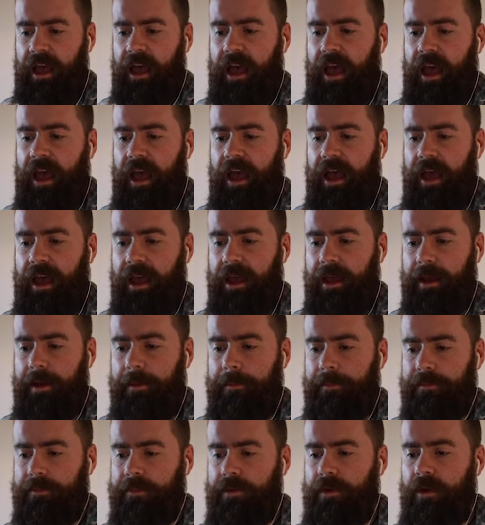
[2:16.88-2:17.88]

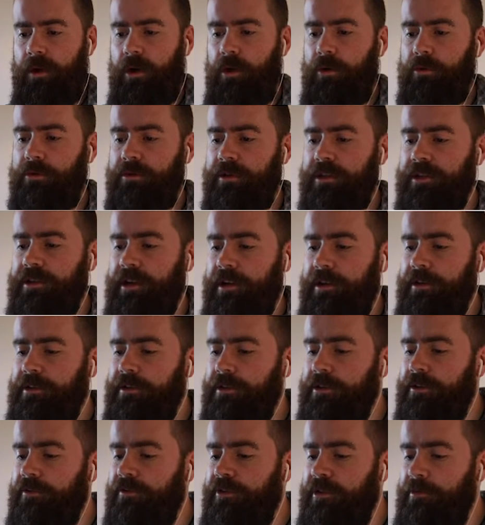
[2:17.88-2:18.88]
There's a
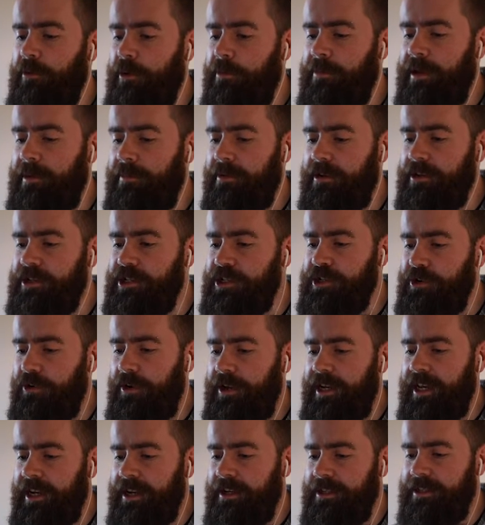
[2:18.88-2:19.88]
few more people
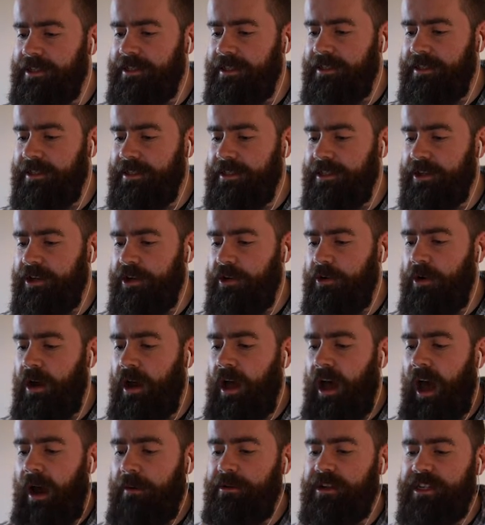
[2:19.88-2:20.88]
joining us. So
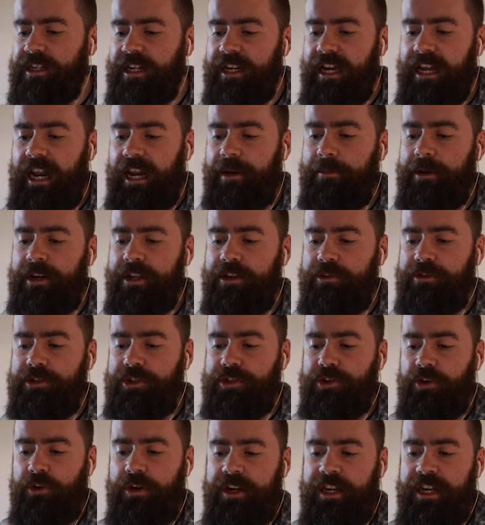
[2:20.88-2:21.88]
I'm just going to get anybody
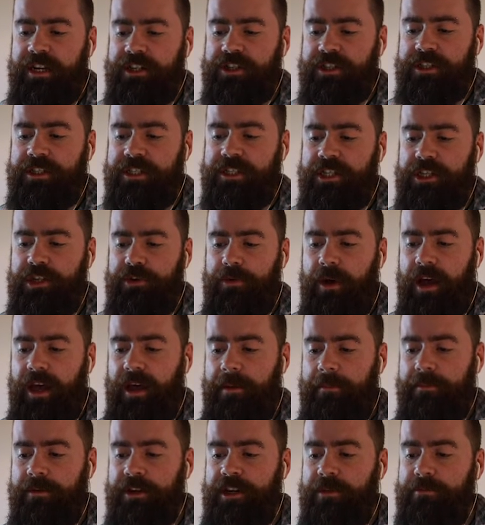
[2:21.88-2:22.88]
who's joining just
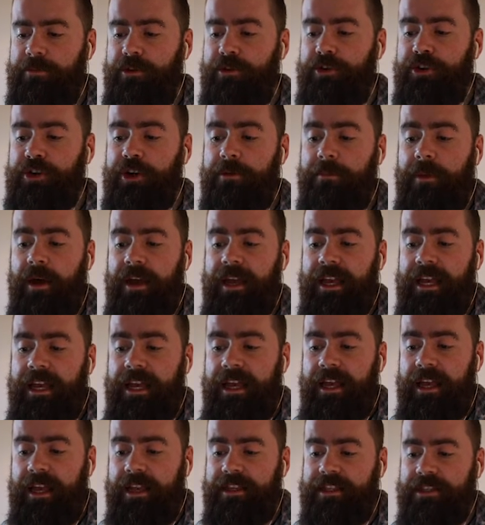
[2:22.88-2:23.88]
to mute your mic
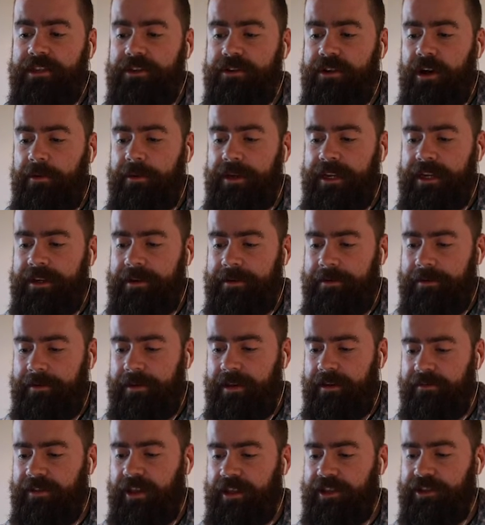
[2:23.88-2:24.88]
as you come in, if
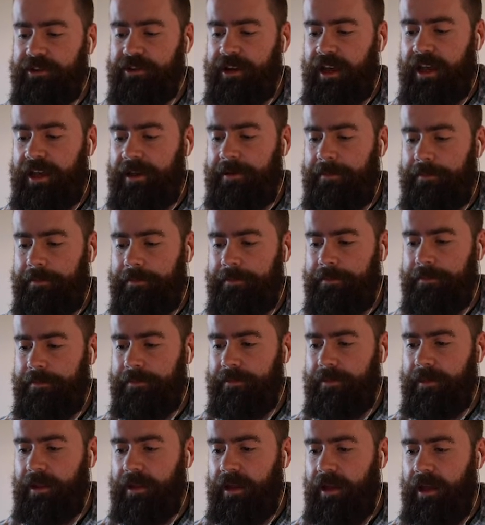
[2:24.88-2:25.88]
that's okay.
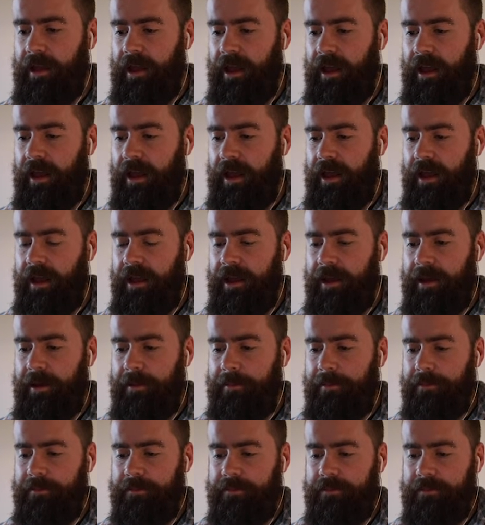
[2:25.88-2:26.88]

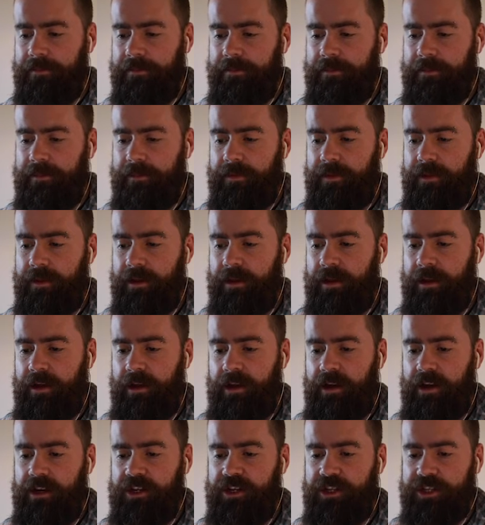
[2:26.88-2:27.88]

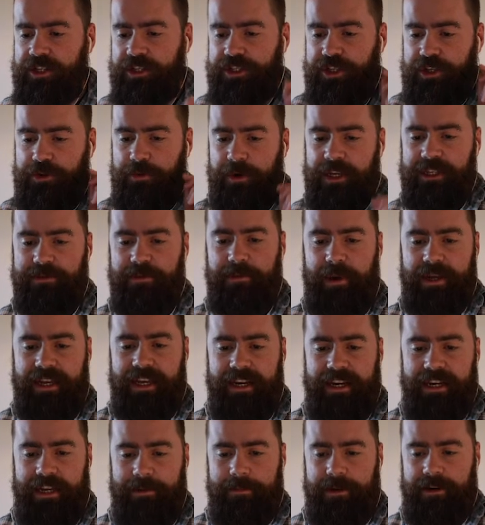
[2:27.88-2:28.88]
Just because otherwise we might get a
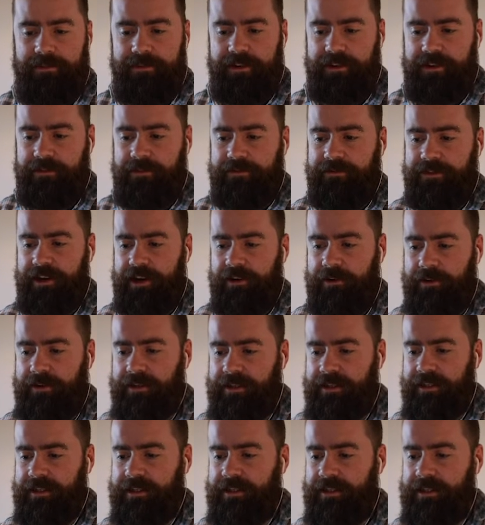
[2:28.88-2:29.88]
little bit of
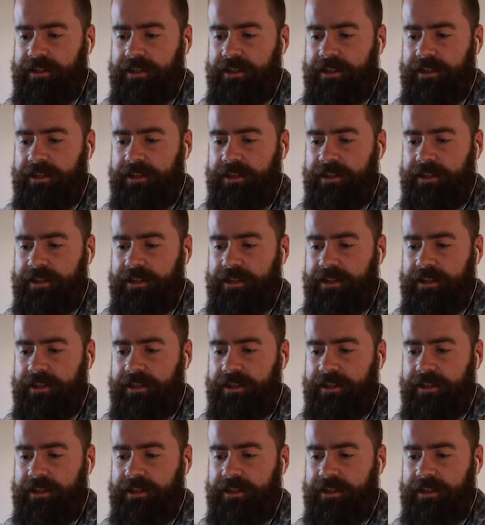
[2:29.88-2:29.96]
interference.